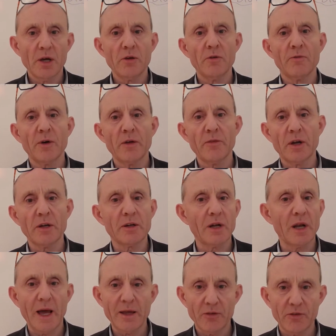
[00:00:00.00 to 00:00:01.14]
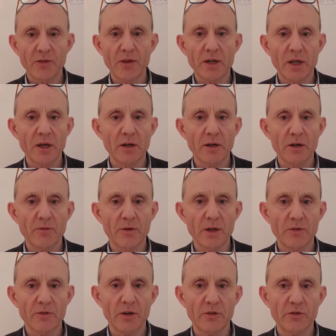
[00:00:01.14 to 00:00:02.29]
you find that it lacks that kind of
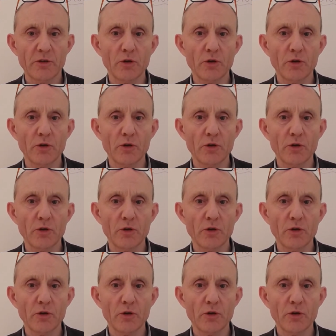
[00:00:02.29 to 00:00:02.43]
differentiation.